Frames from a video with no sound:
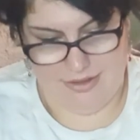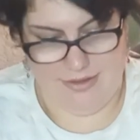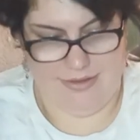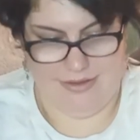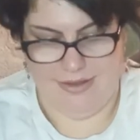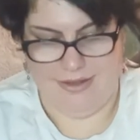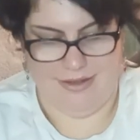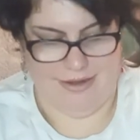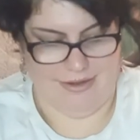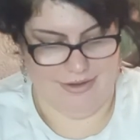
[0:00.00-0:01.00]

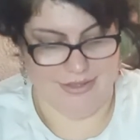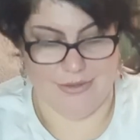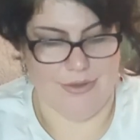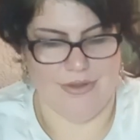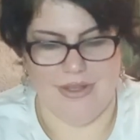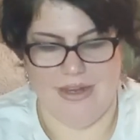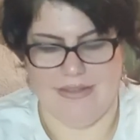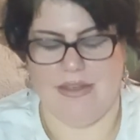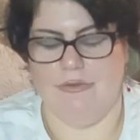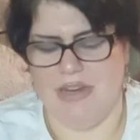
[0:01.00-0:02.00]
And I saw
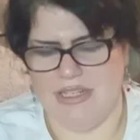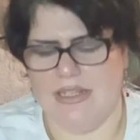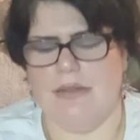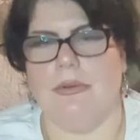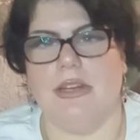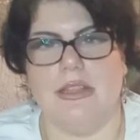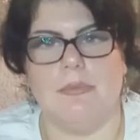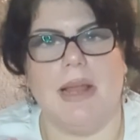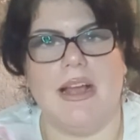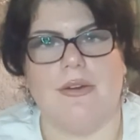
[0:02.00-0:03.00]
these. I originally wanted the
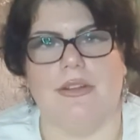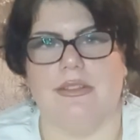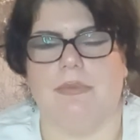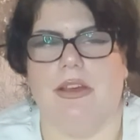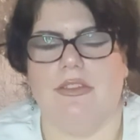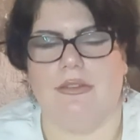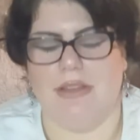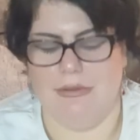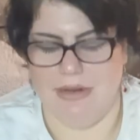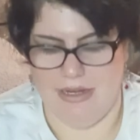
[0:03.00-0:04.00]
black ones, but I thought
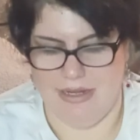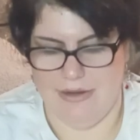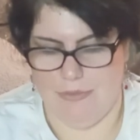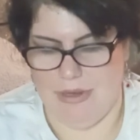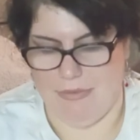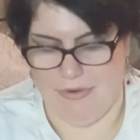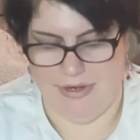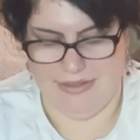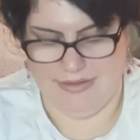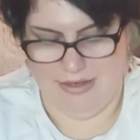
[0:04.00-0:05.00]
they were a little bit
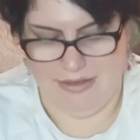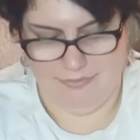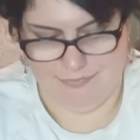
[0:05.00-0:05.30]
pricey.